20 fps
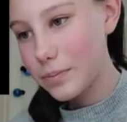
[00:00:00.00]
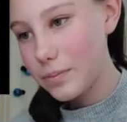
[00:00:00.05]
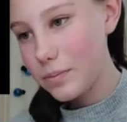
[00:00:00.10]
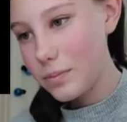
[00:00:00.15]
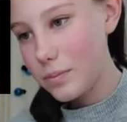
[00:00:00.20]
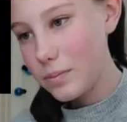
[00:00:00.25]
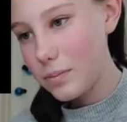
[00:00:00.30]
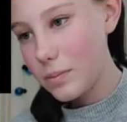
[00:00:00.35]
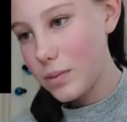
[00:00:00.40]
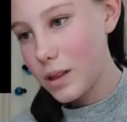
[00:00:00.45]

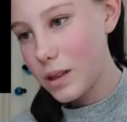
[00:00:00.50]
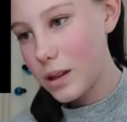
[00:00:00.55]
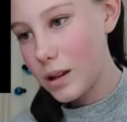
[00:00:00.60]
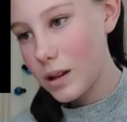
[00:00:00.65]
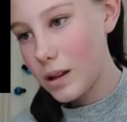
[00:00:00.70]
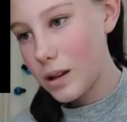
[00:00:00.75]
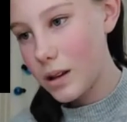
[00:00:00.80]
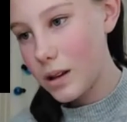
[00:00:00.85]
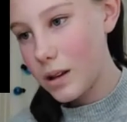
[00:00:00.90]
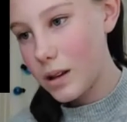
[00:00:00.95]

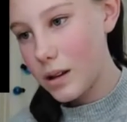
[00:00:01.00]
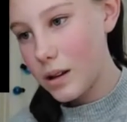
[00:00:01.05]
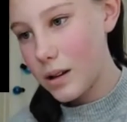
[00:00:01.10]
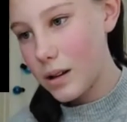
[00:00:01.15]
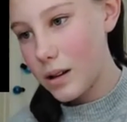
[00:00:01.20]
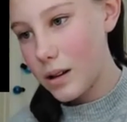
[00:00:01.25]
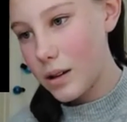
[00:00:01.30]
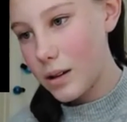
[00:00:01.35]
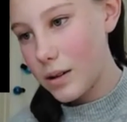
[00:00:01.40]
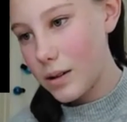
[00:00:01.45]

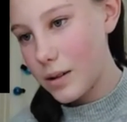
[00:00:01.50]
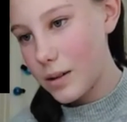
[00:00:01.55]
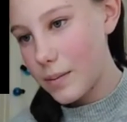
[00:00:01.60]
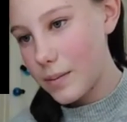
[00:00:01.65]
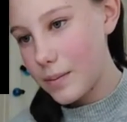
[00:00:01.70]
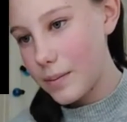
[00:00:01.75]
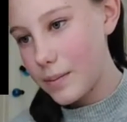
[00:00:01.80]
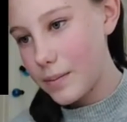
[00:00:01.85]
(silence)